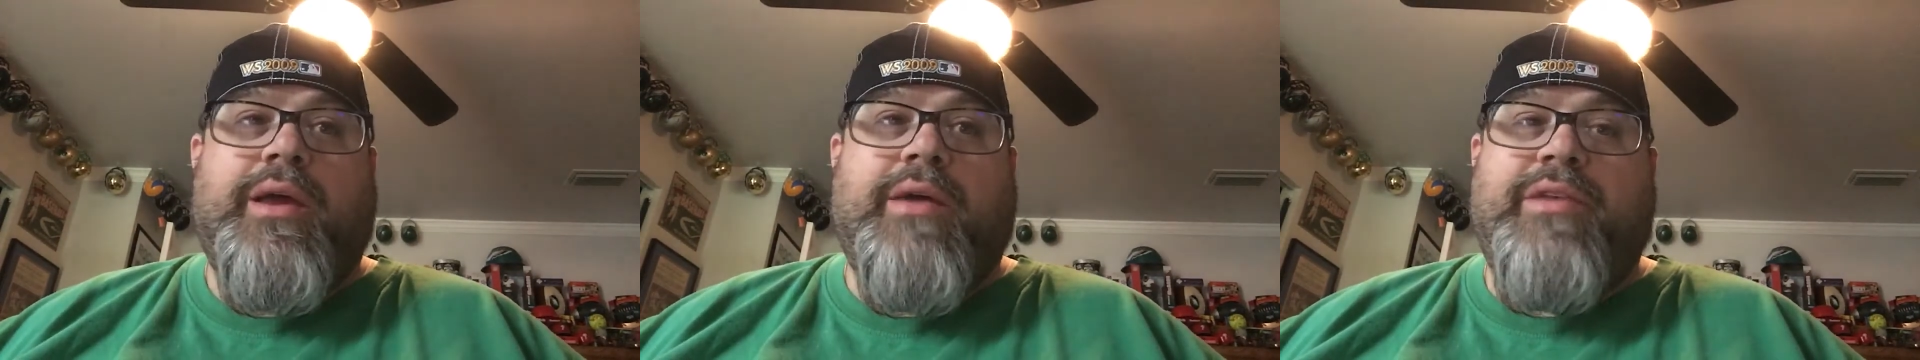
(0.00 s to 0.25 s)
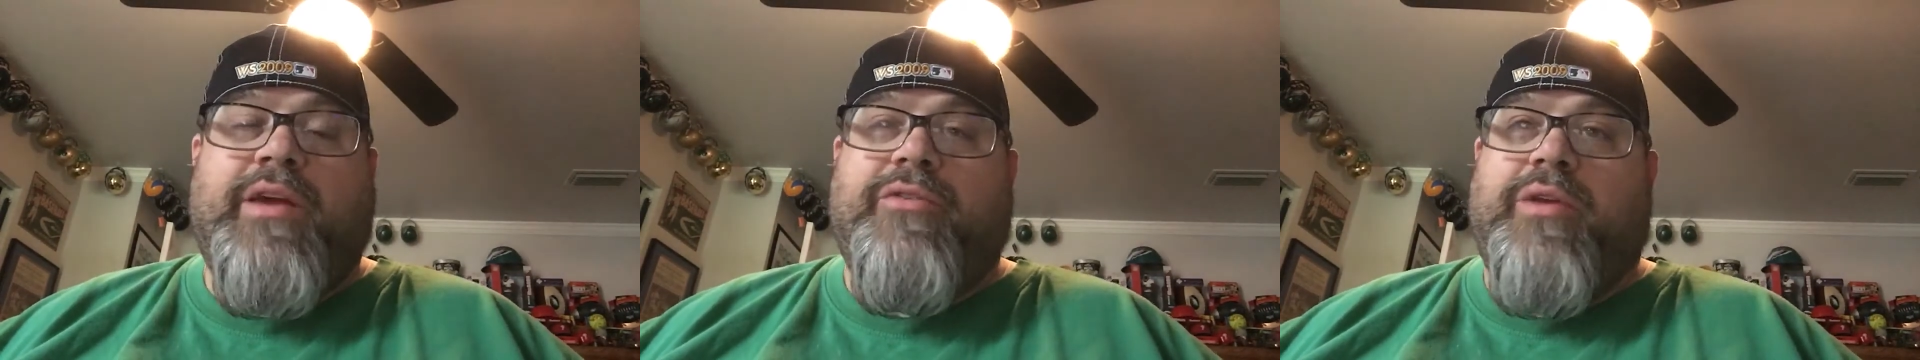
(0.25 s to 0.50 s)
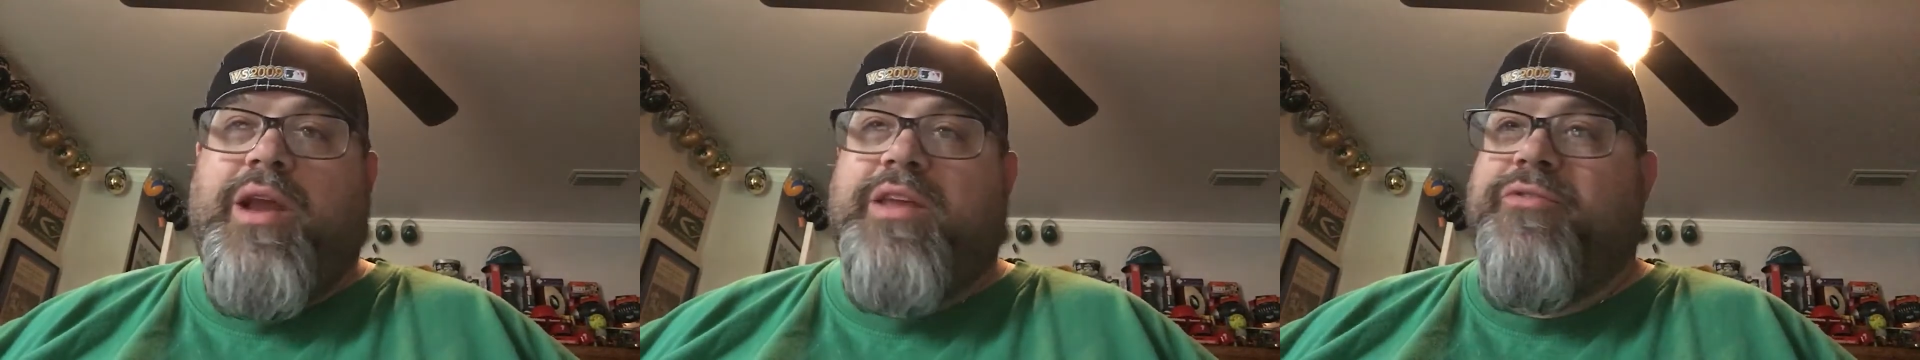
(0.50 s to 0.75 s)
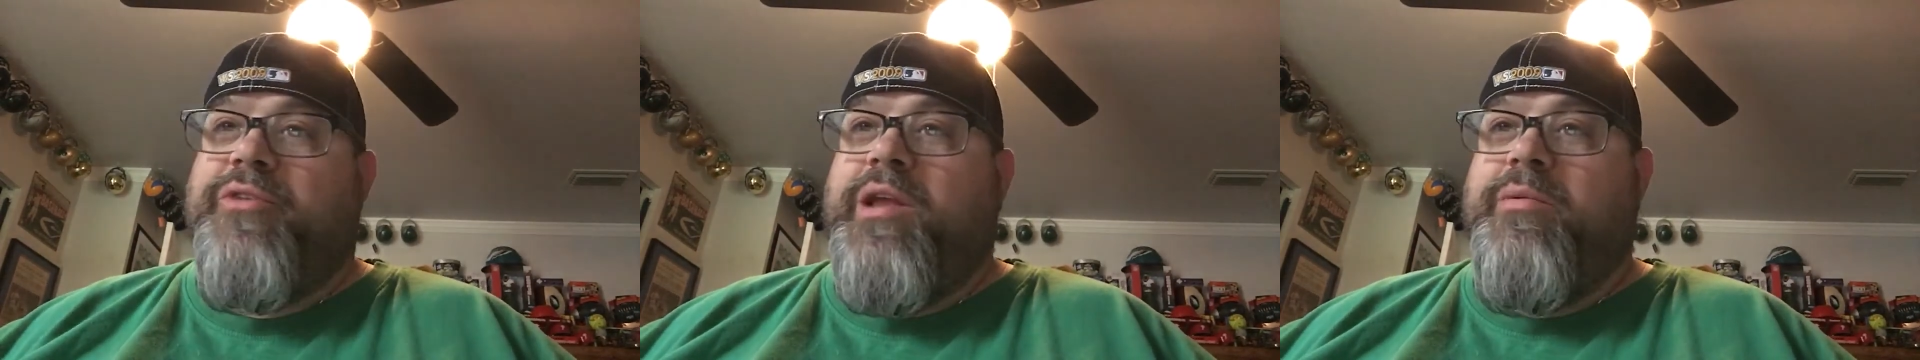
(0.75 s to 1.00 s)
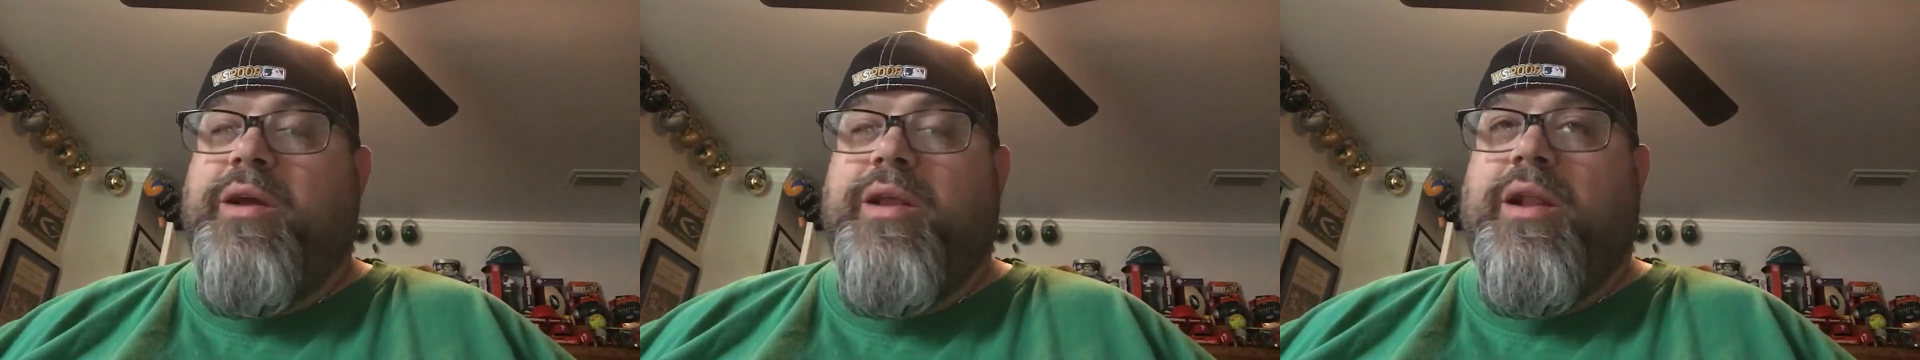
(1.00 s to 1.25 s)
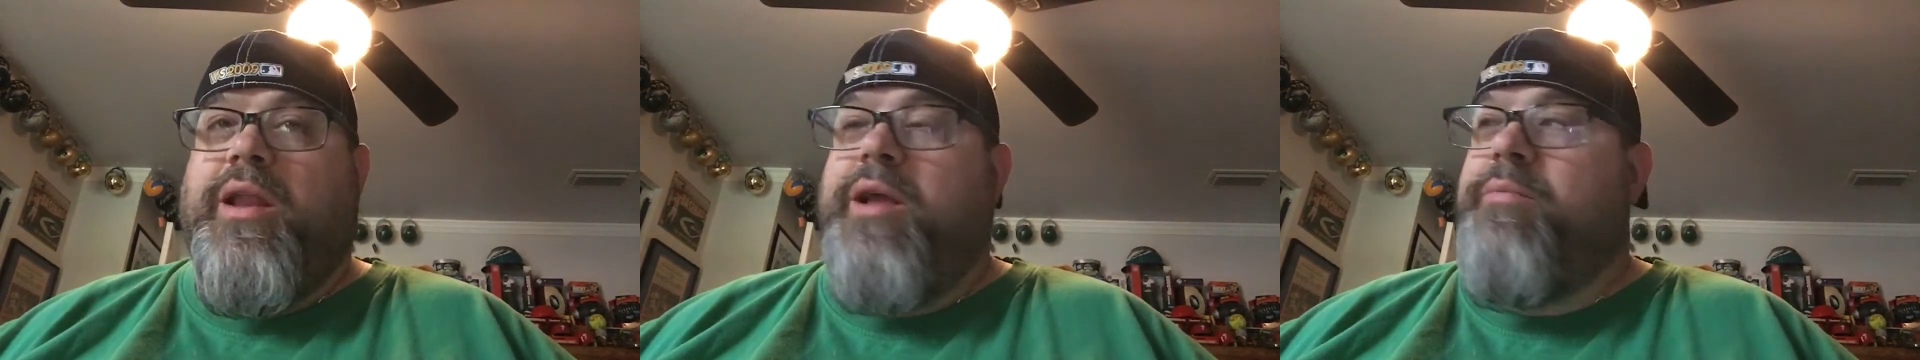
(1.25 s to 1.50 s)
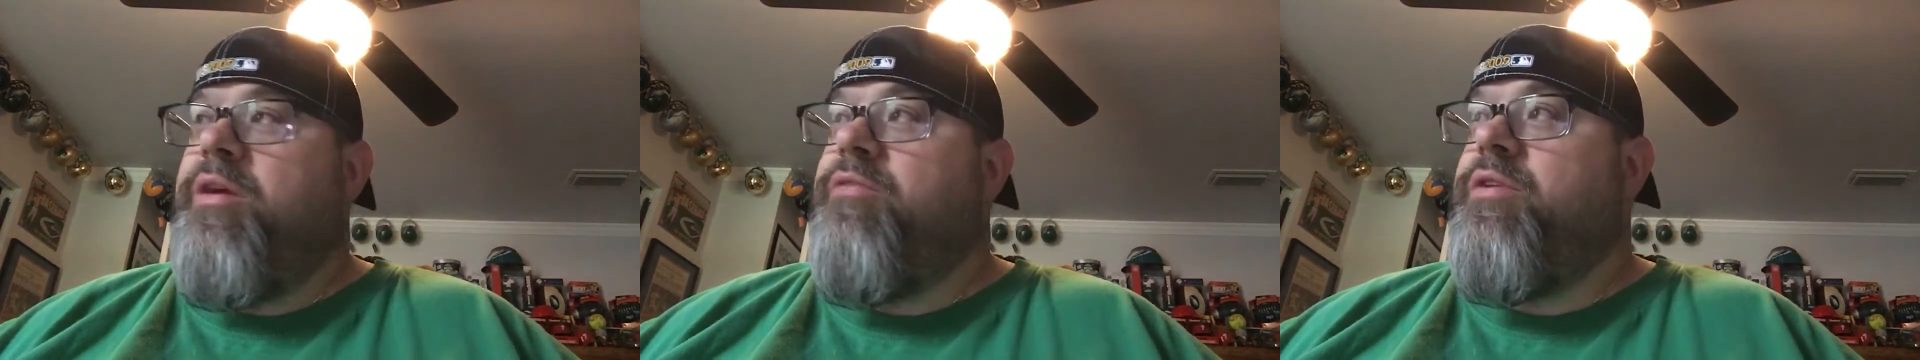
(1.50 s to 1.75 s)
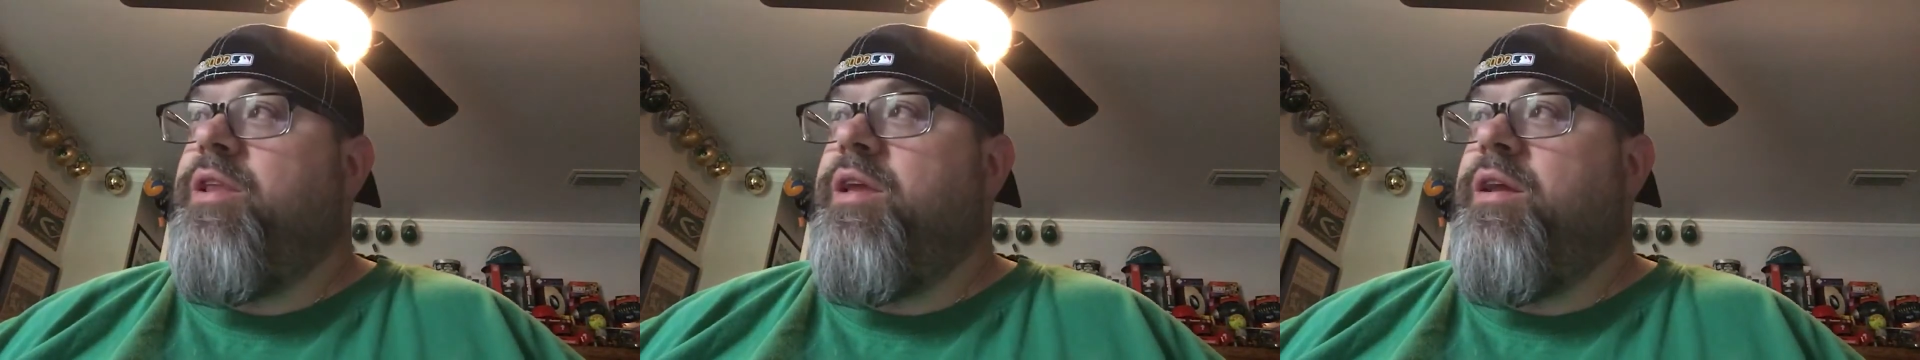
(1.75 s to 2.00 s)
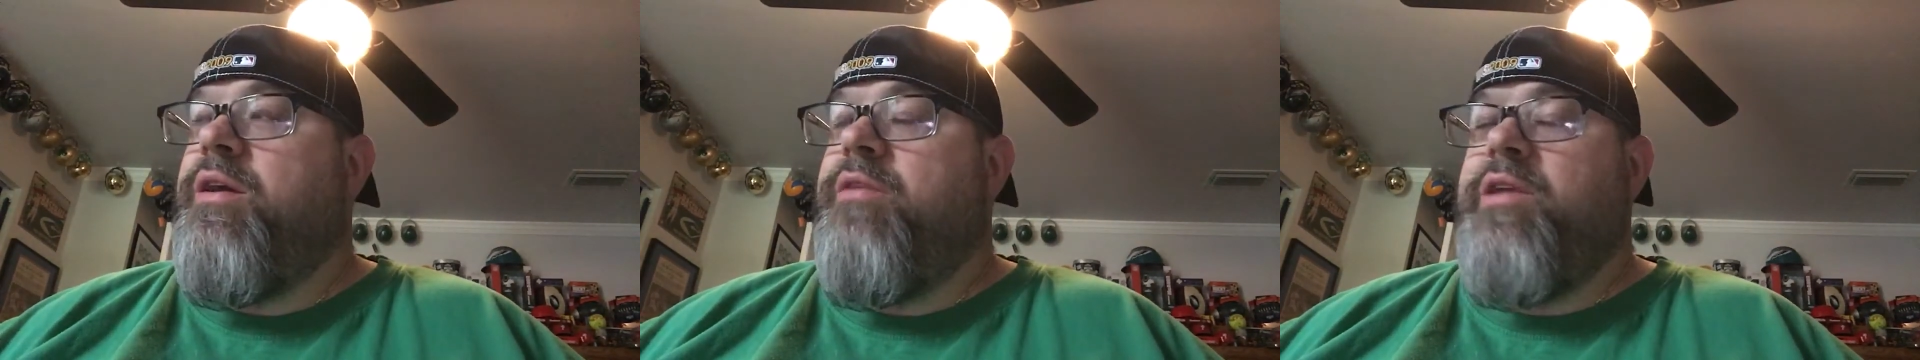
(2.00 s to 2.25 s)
I've never asked for anybody to like my video.